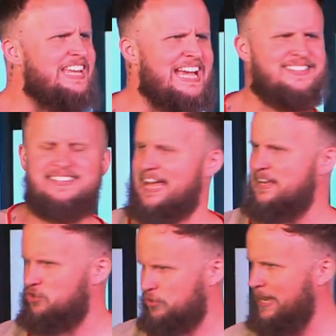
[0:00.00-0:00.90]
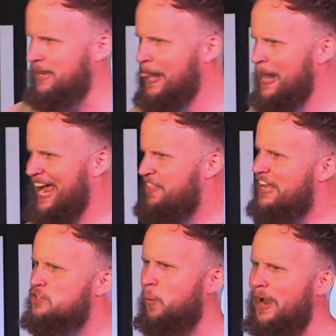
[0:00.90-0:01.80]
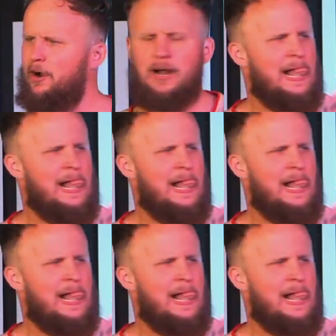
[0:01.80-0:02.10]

yes days, okay? And that's where